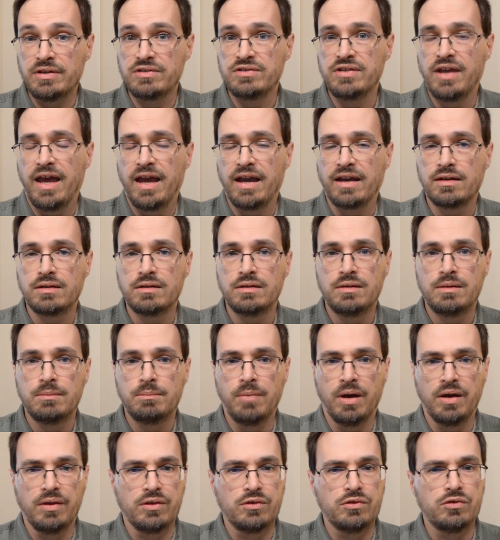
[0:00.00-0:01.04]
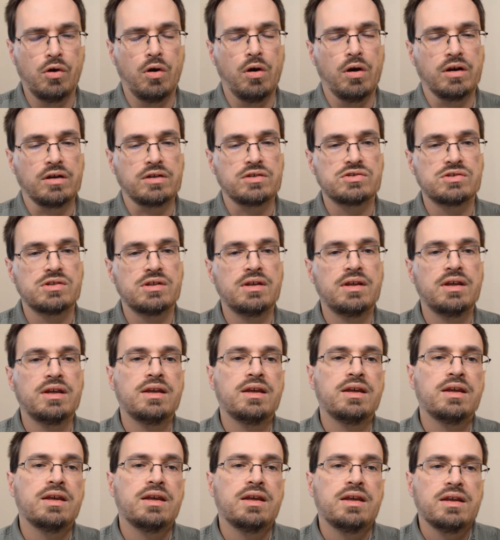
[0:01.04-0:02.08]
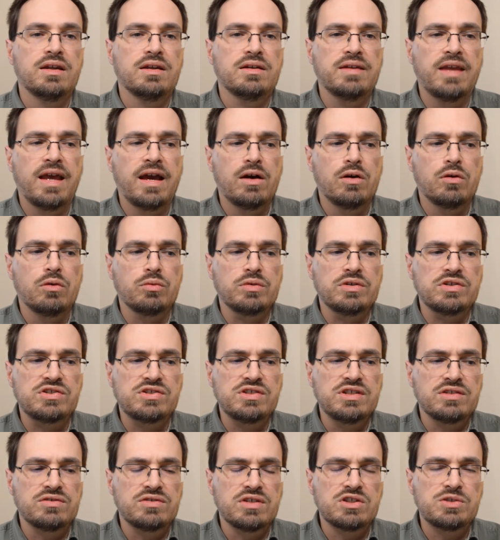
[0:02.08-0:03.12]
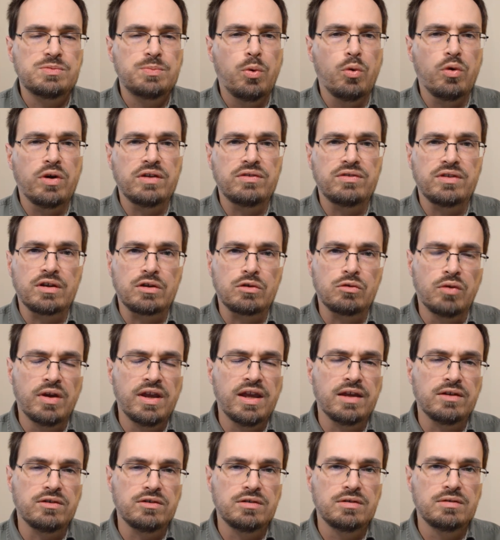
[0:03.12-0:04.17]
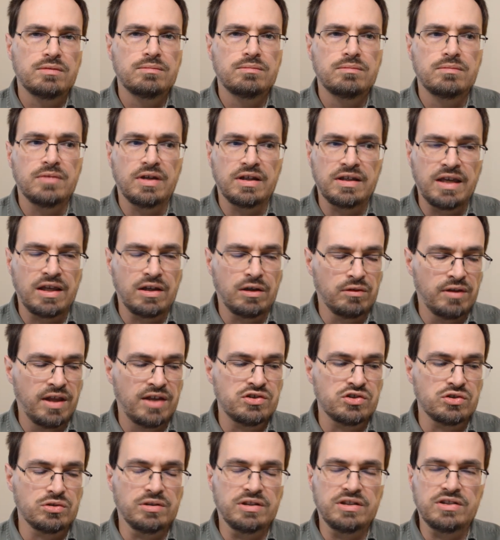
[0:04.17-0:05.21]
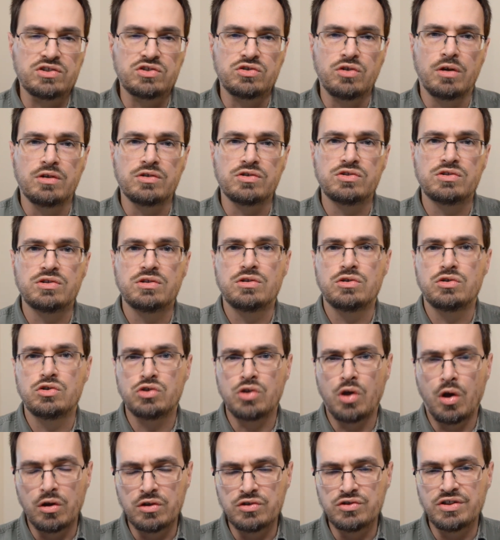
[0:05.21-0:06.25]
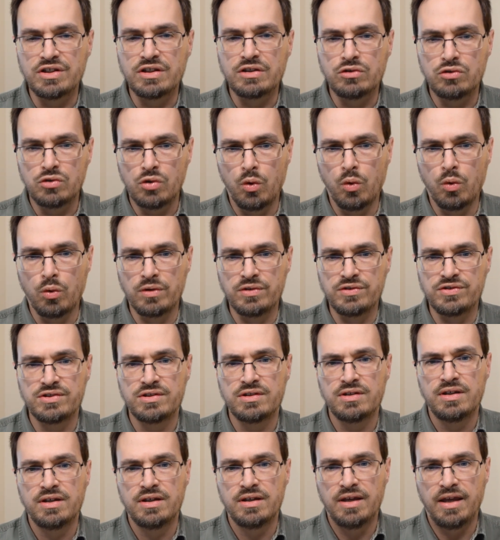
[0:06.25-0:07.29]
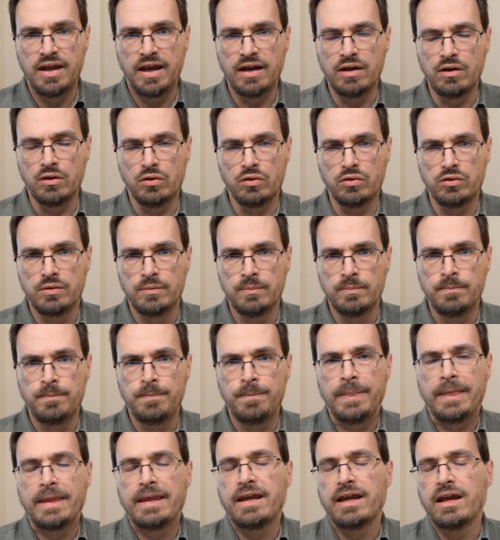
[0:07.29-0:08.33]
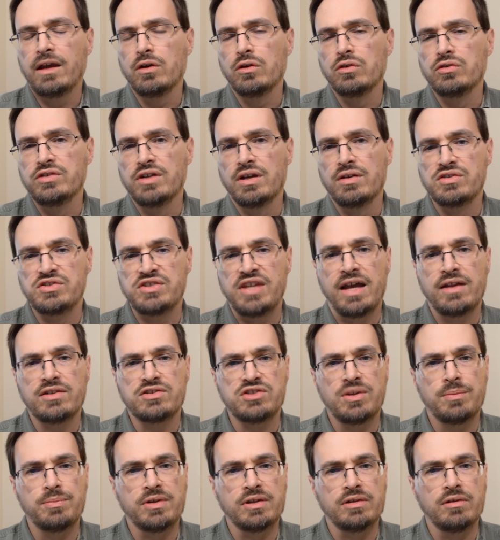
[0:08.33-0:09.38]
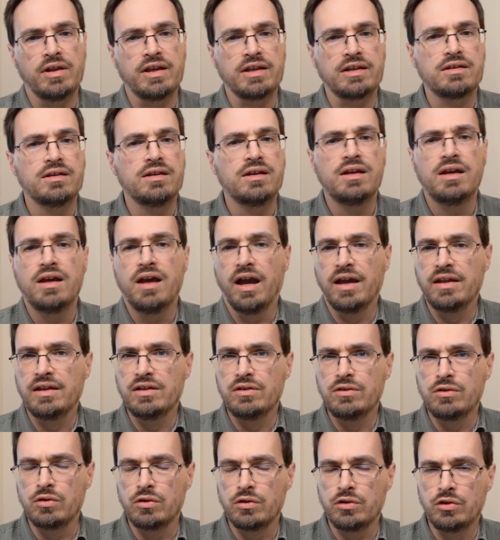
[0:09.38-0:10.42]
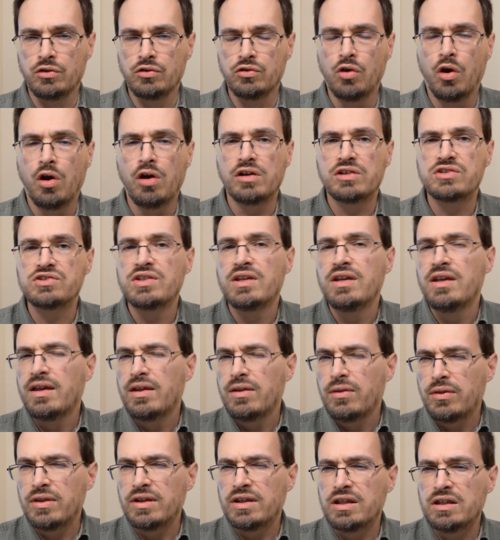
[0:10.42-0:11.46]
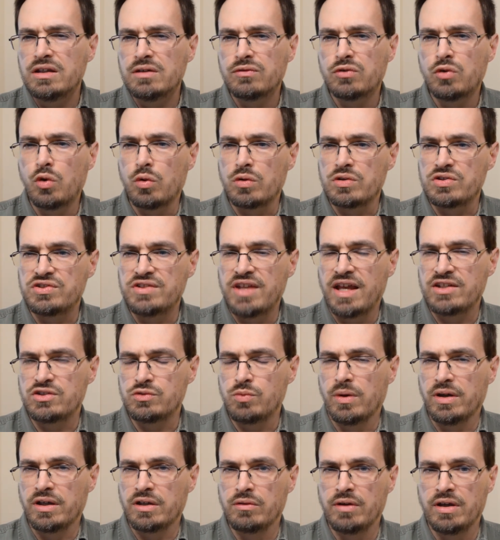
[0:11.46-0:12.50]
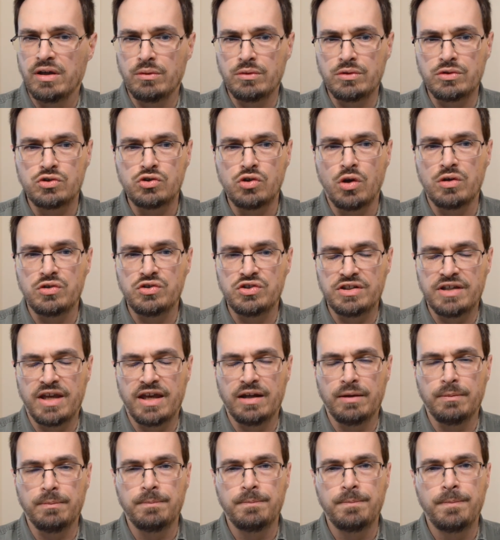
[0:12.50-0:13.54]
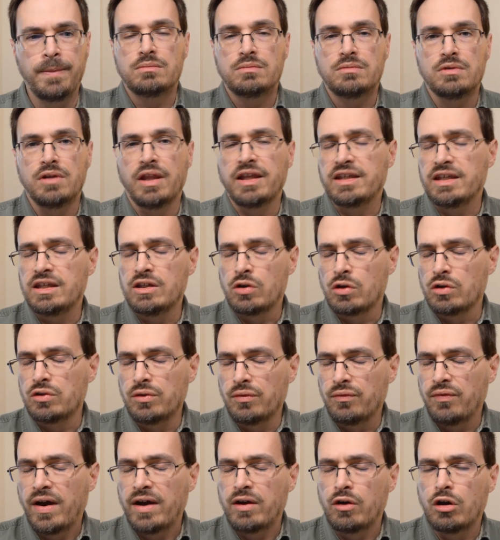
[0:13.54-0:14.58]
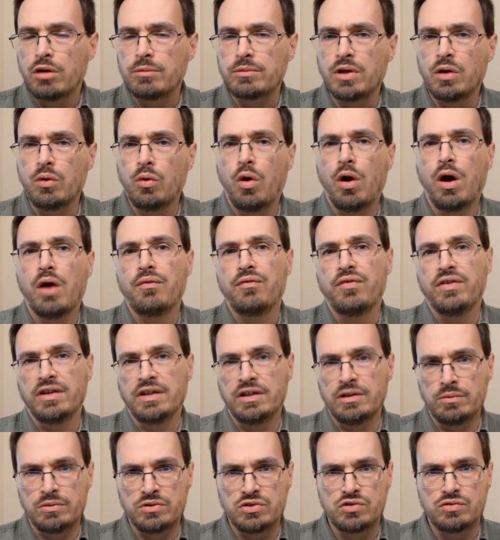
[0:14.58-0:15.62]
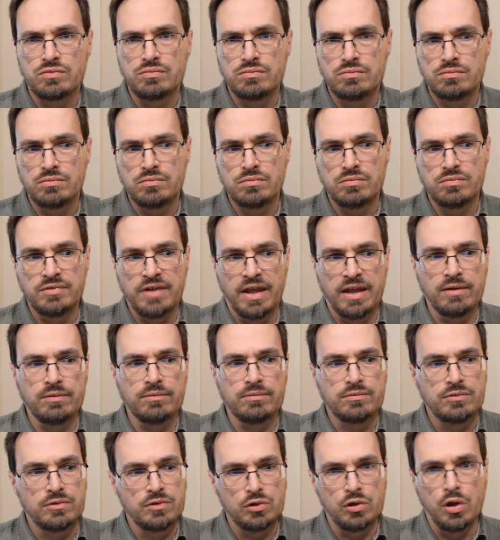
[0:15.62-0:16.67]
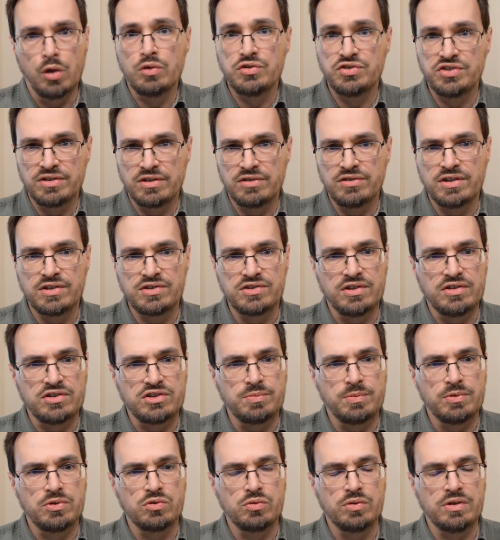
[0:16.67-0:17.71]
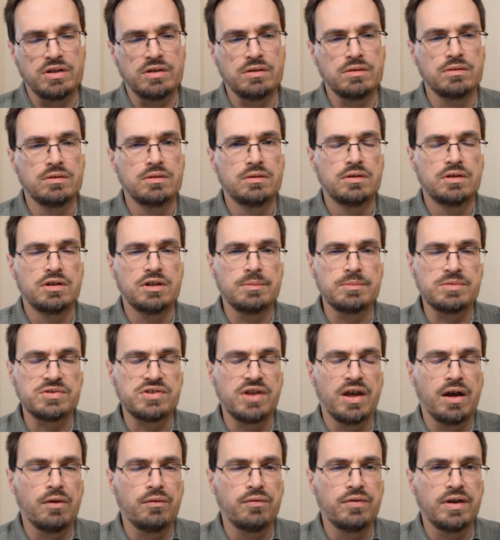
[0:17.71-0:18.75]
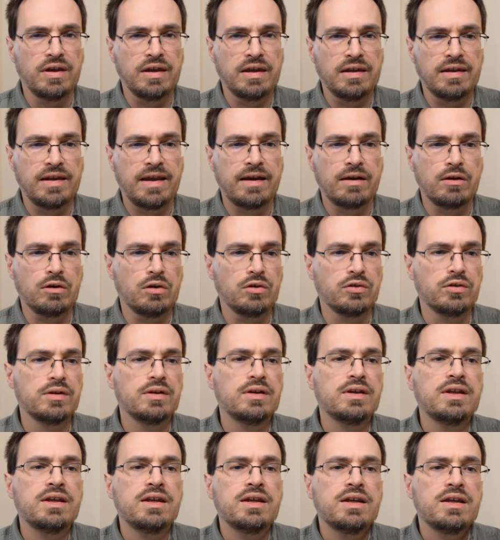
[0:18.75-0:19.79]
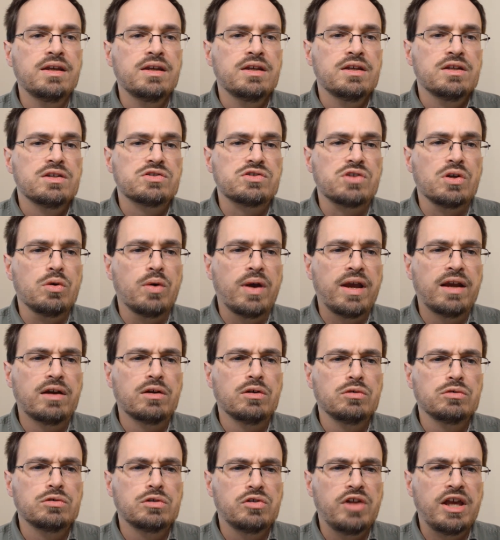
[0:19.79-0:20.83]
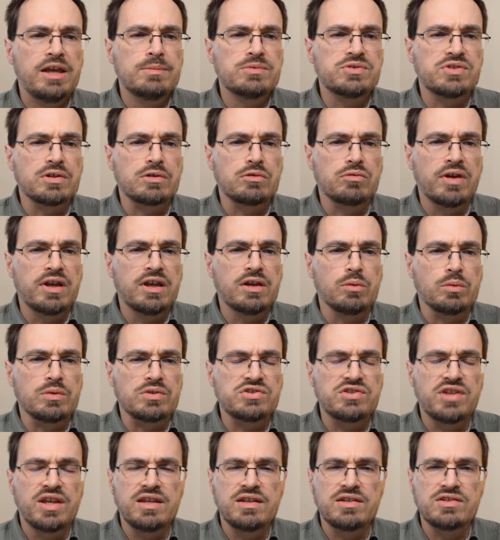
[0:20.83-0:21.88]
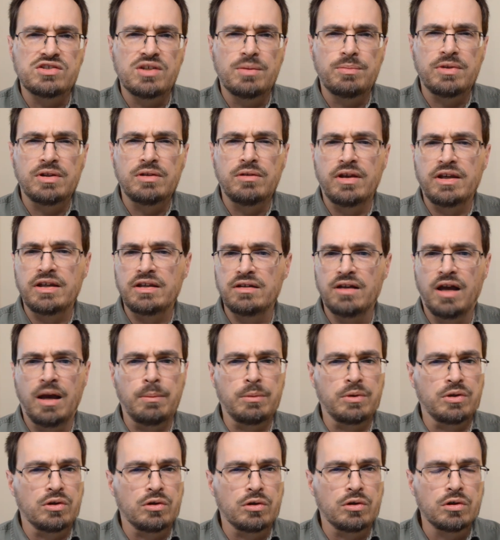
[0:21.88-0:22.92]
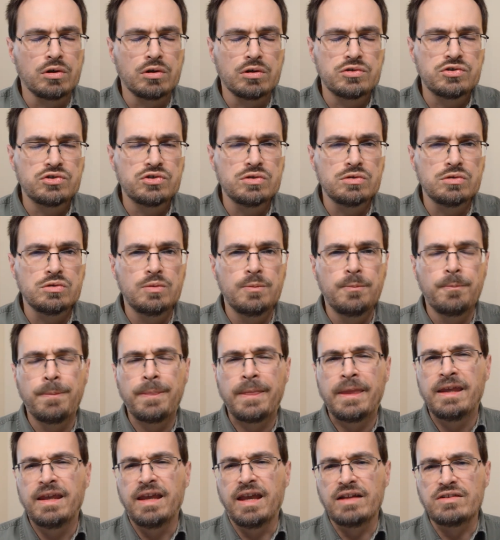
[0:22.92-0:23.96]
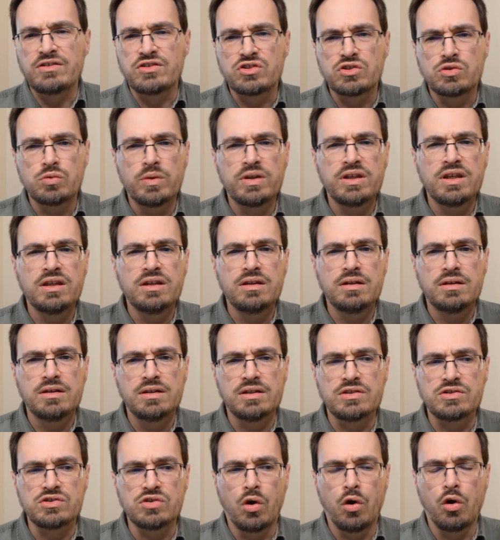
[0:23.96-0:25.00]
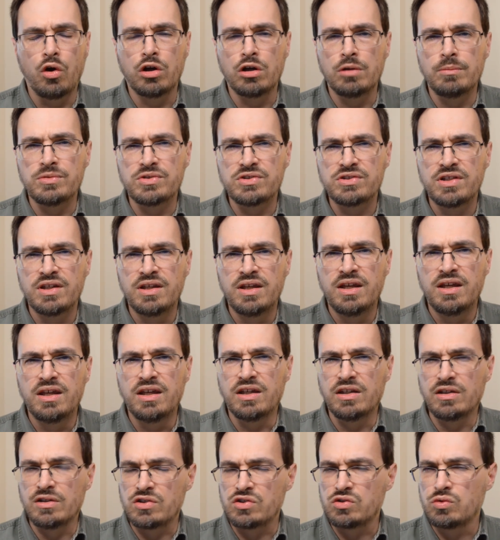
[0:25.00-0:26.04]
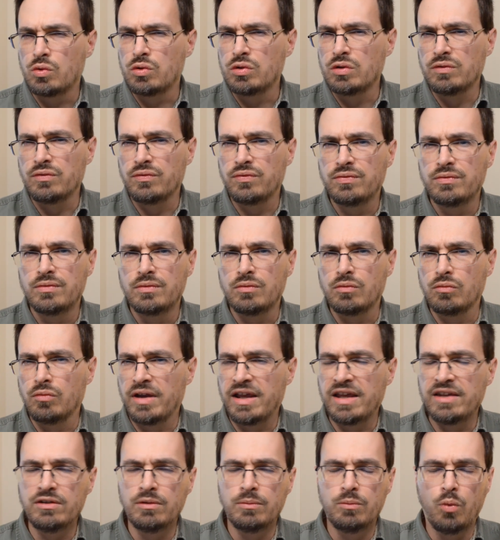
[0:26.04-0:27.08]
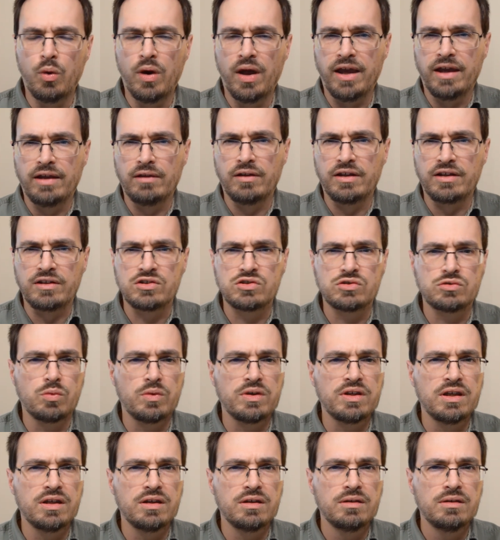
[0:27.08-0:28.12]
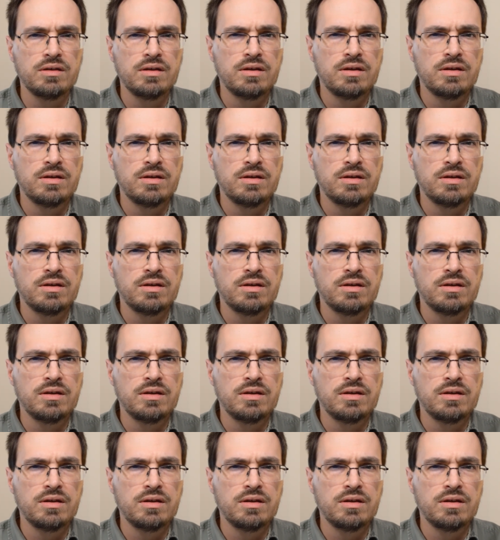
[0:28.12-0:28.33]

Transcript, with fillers: attack by the dogs. Now we see at this point that Grant, again allegedly, starts charging towards Harold. Harold yells out something like, "I didn't hurt your dogs," thinking of course that's why Grant was charging at him. Like he heard the firearm go off and he was then closing the distance between himself and Harold. So Harold claims that Grant was saying something like, "I'm going to hurt you," and swinging his arms in a sort of random way, like swinging